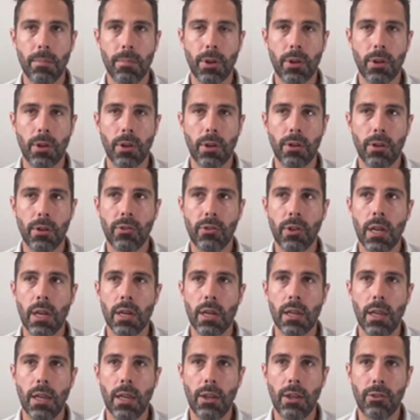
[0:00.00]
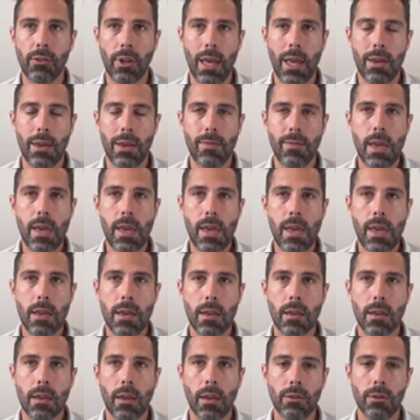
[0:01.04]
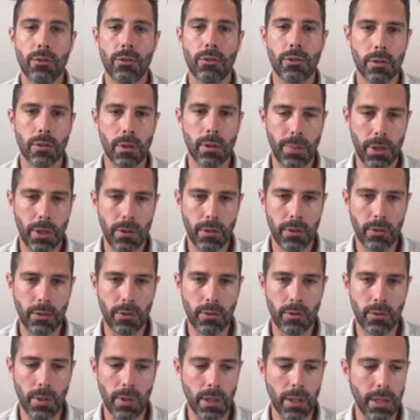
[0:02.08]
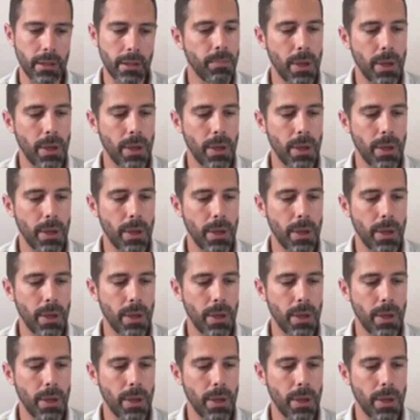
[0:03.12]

because there's a heavy cultural component to it.